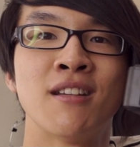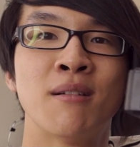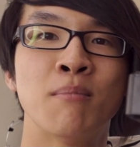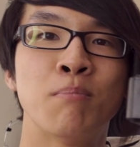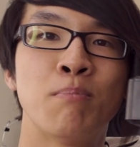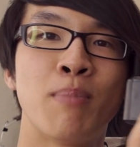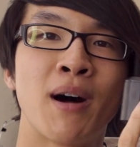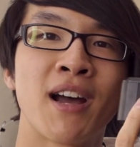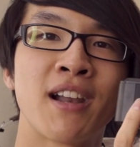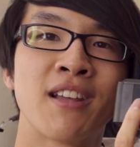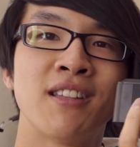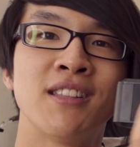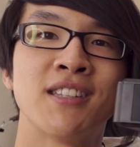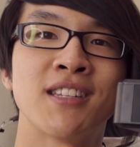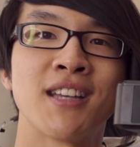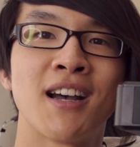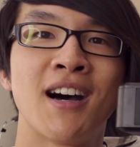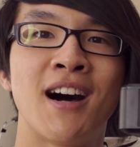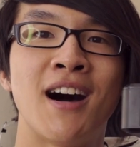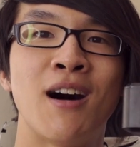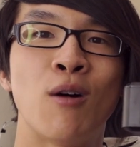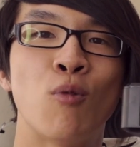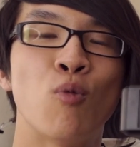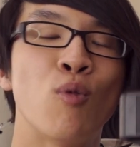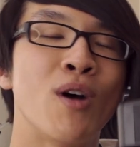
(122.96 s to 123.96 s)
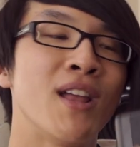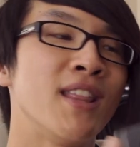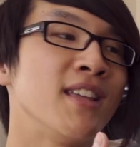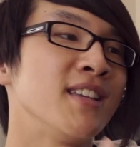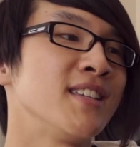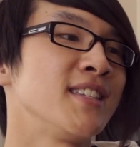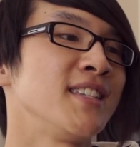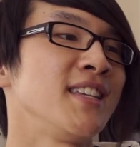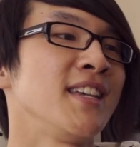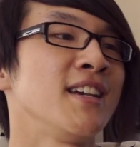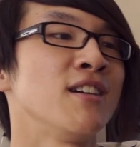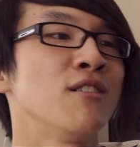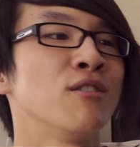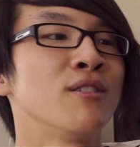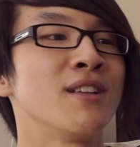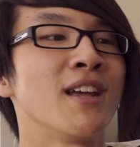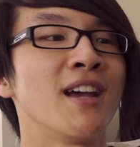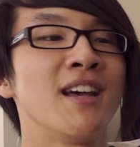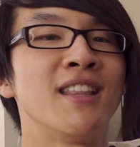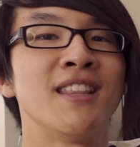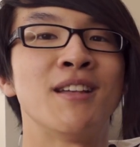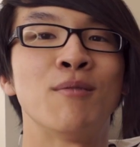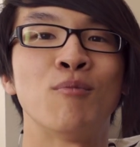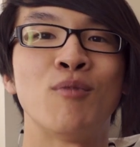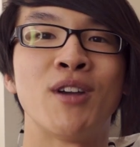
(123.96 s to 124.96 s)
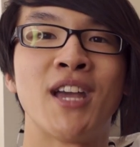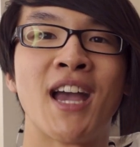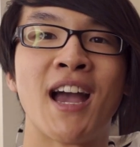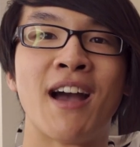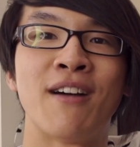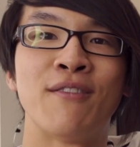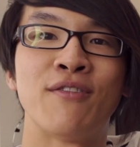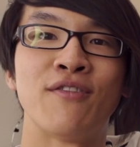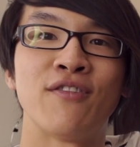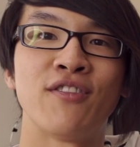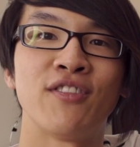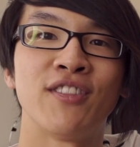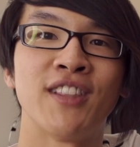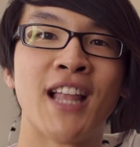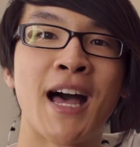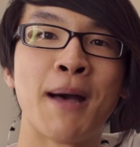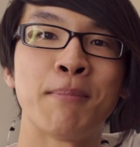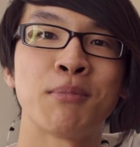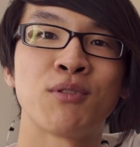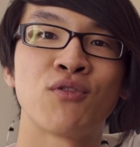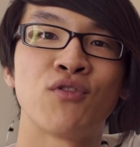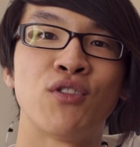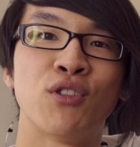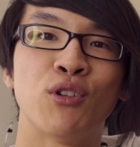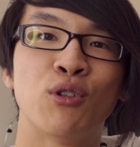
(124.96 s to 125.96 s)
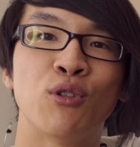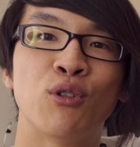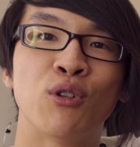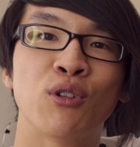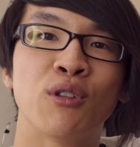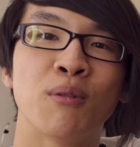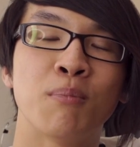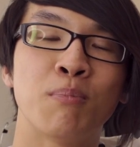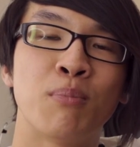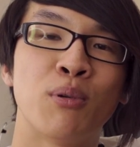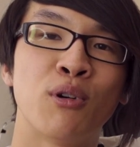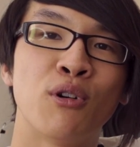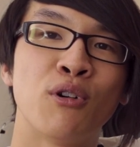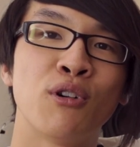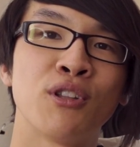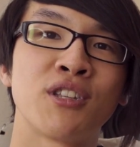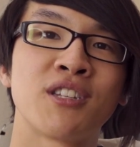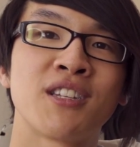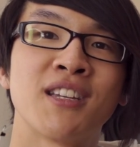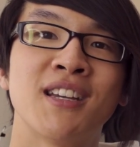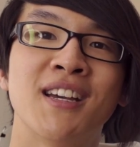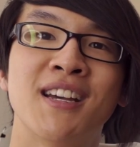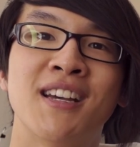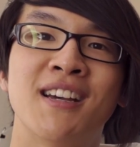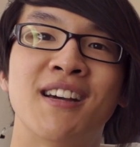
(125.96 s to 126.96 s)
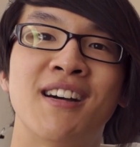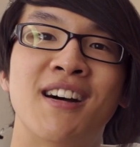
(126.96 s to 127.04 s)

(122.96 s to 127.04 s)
the buttons are weather sealed, and then we have flaps for all the ports,